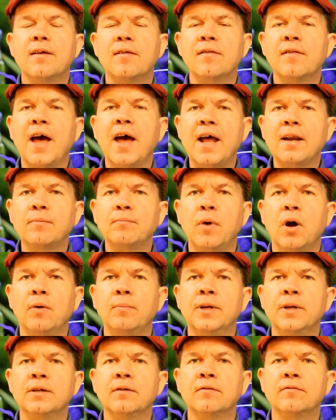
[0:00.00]
that
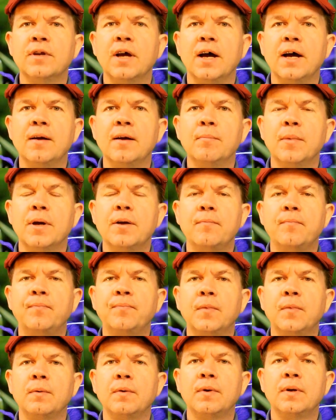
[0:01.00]
moment of time,
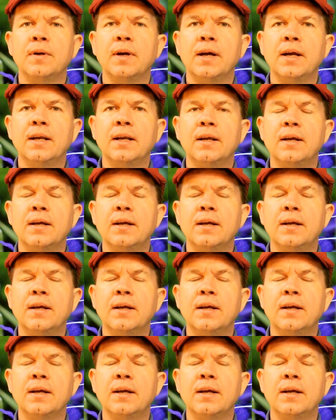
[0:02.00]
right?